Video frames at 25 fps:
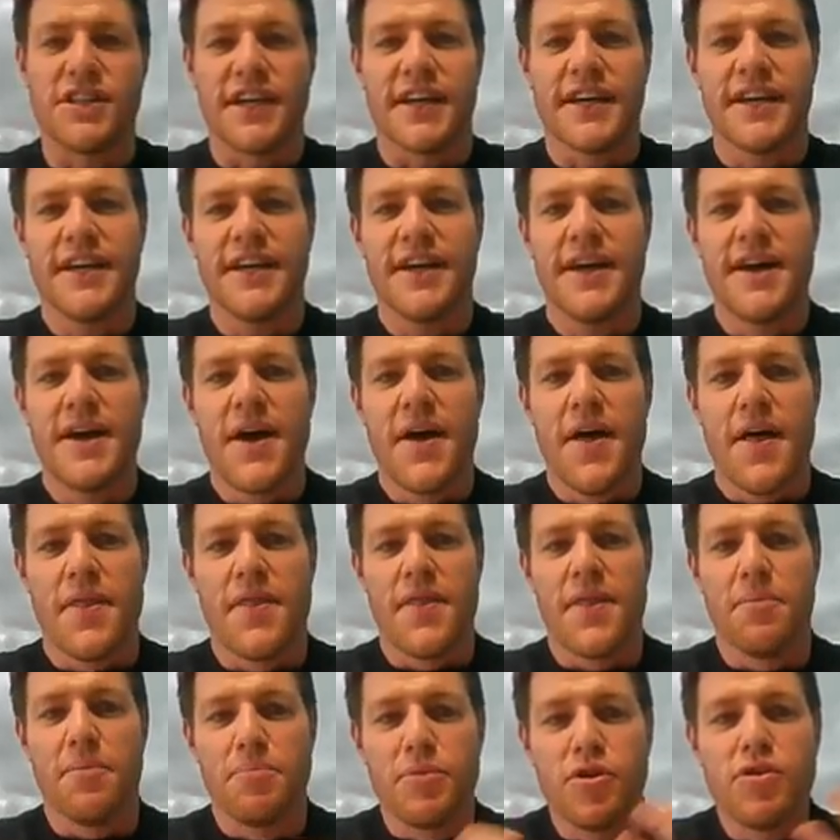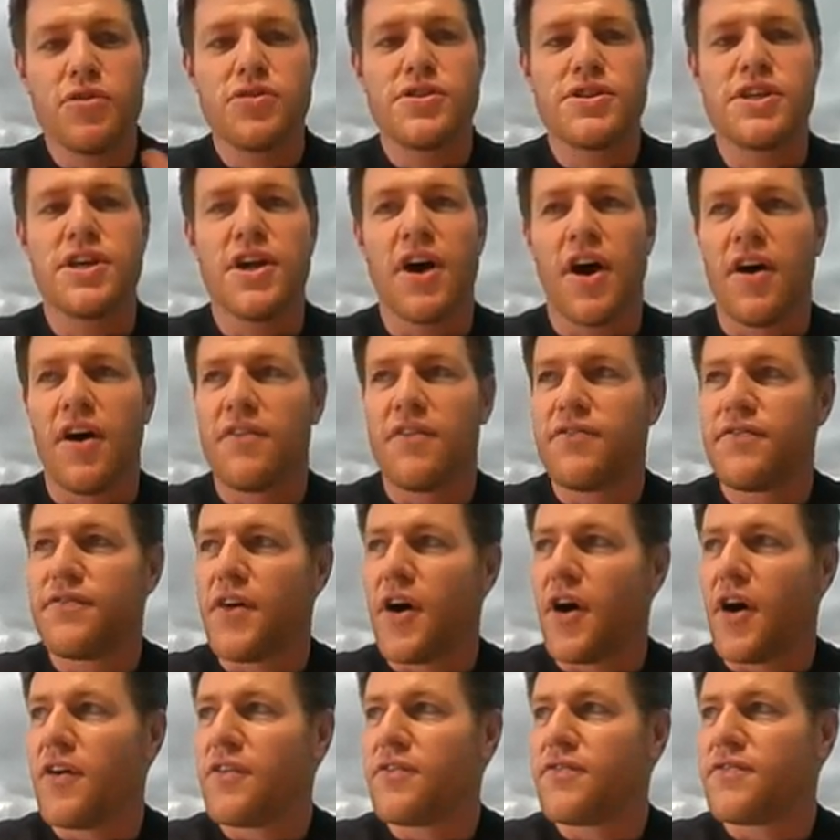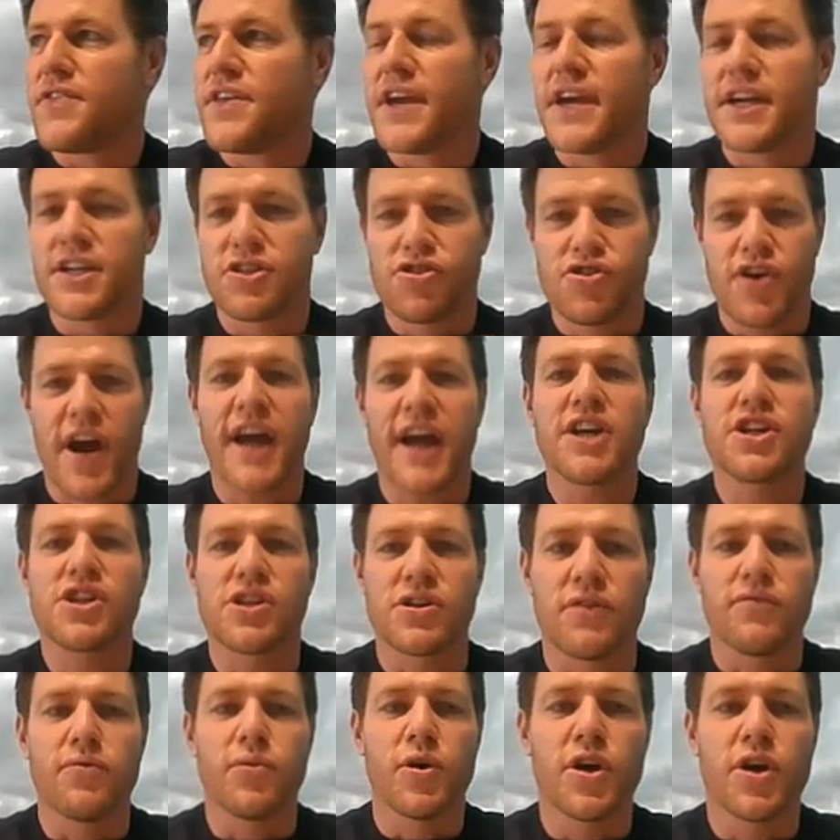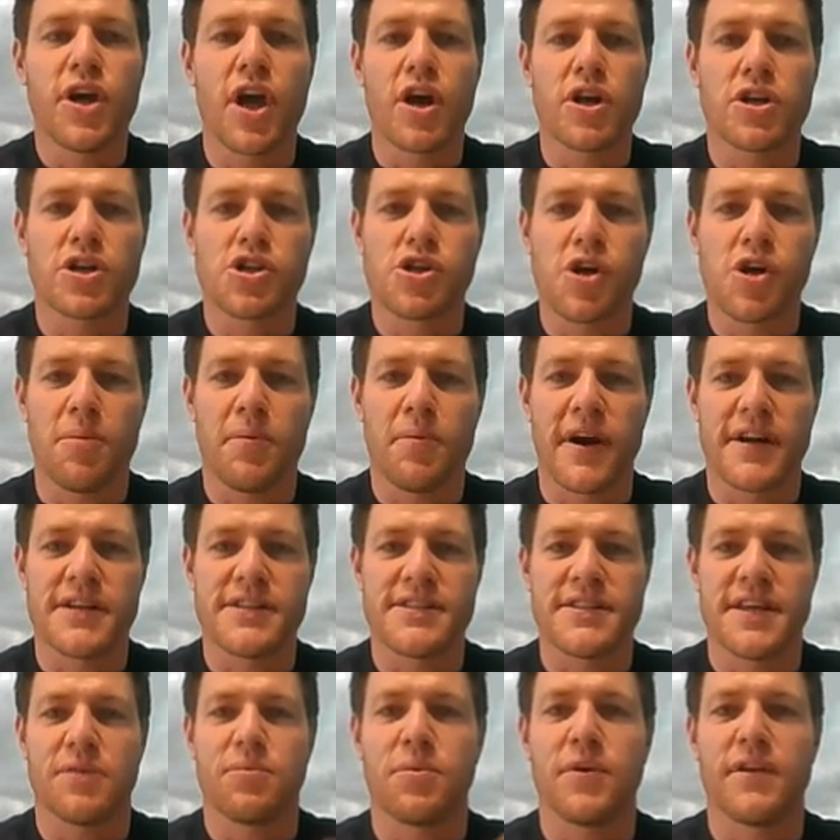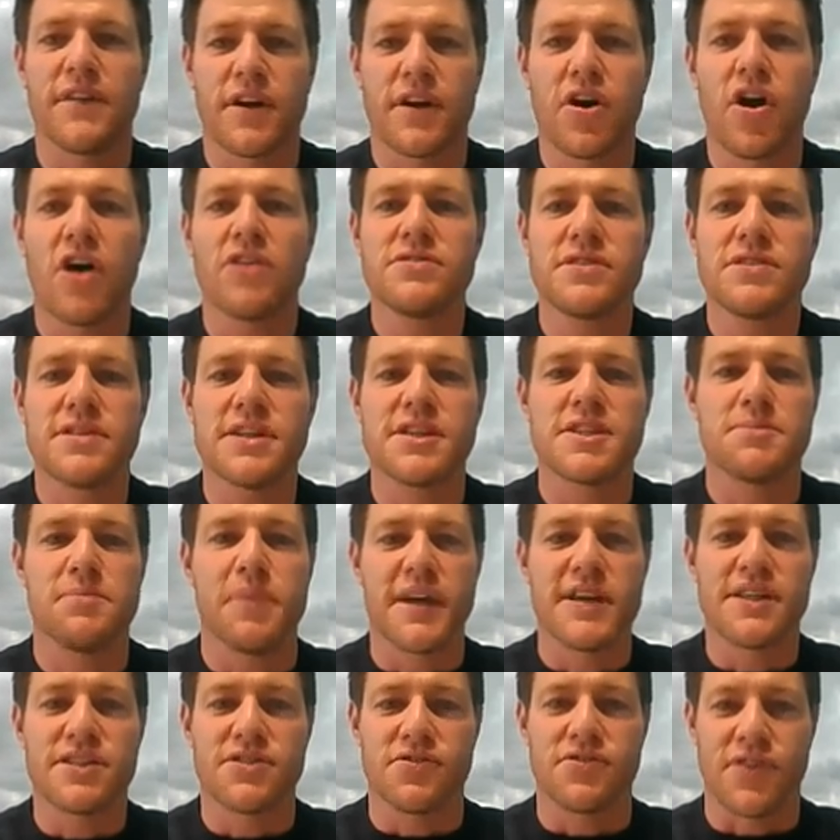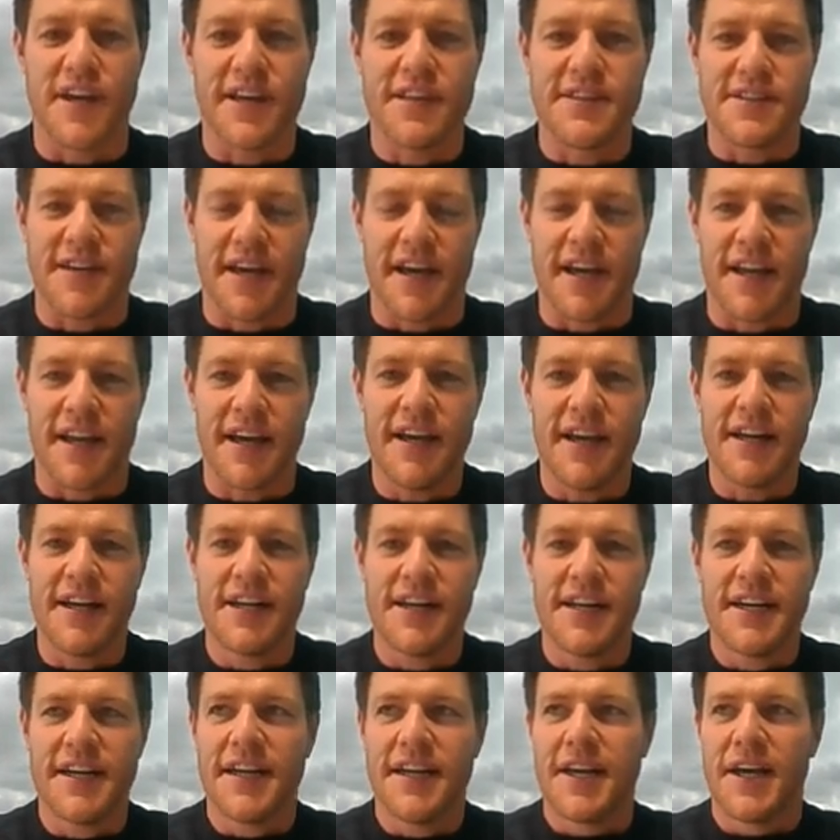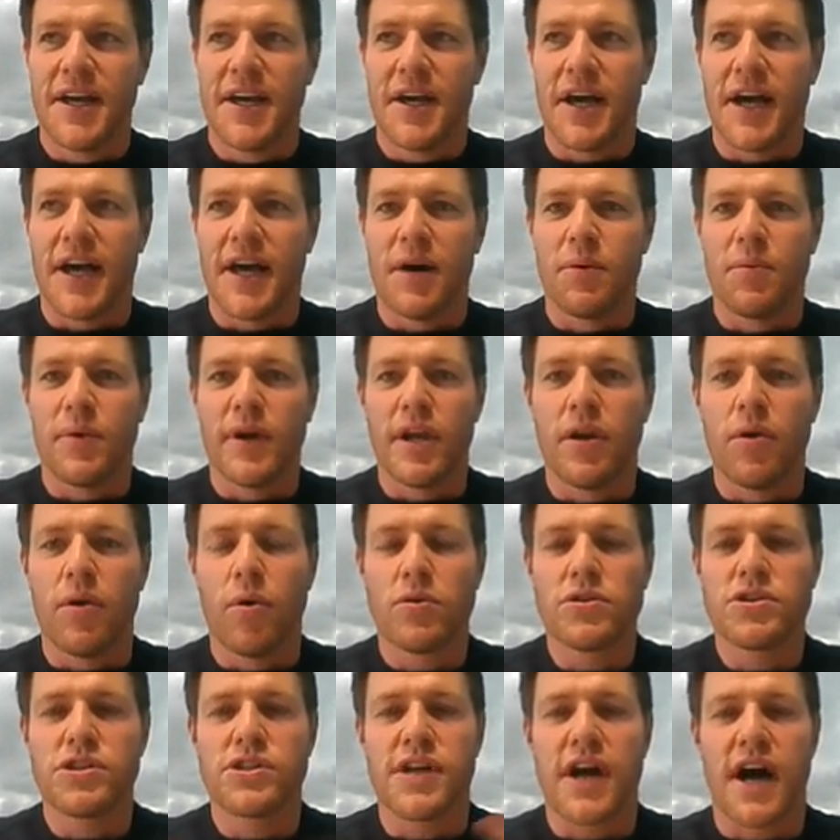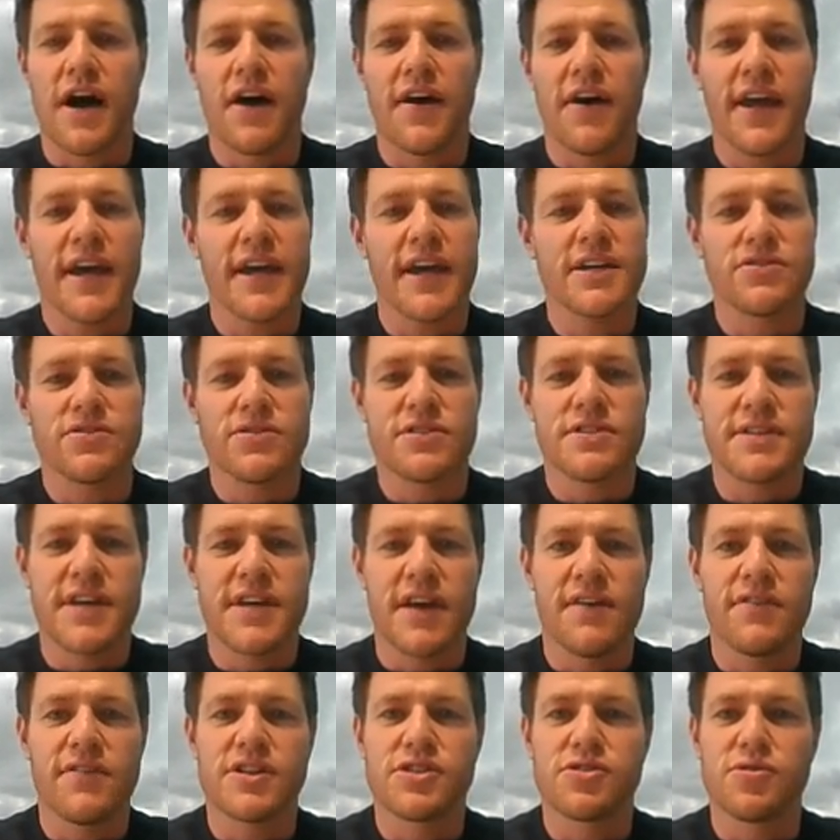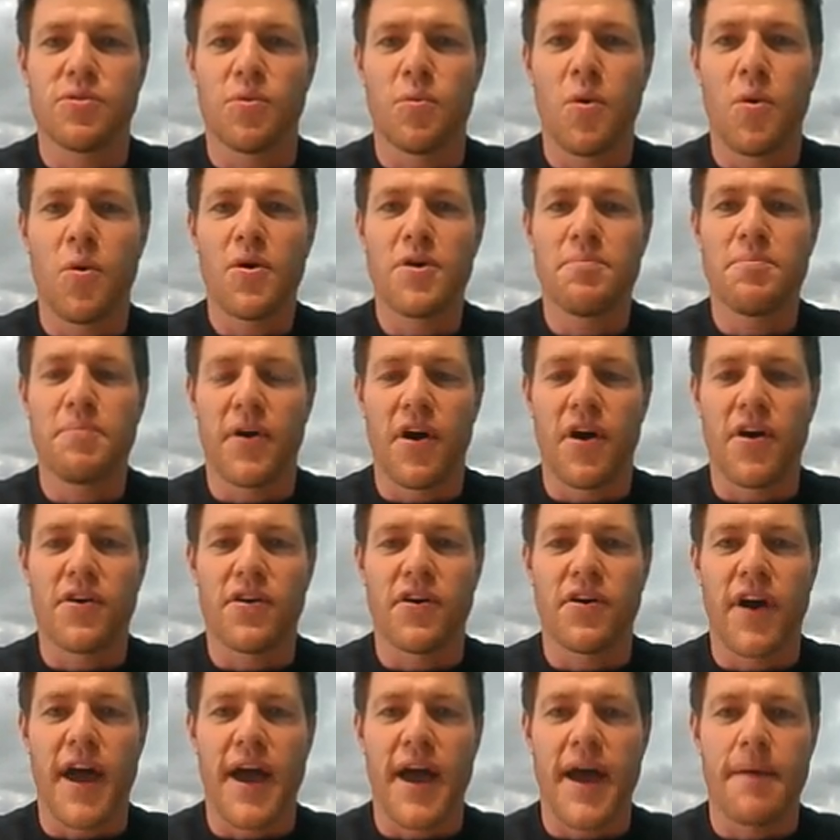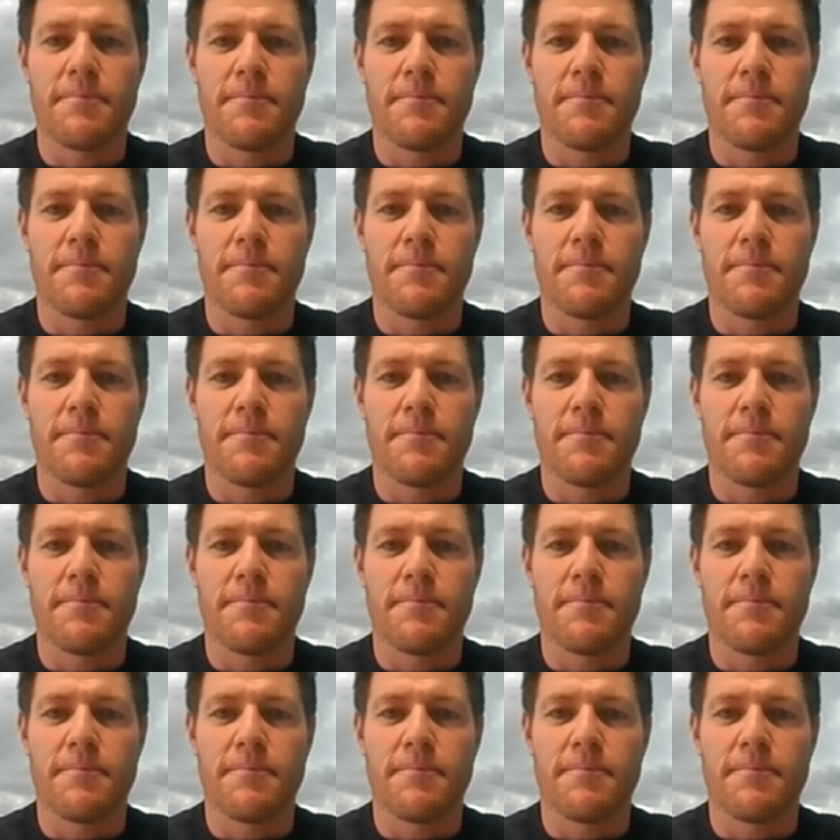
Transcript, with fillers: year. The beauty of, of the attraction of working on Shoprite is that we're the continent's biggest retailer. Uh, we launched our extra savings reward program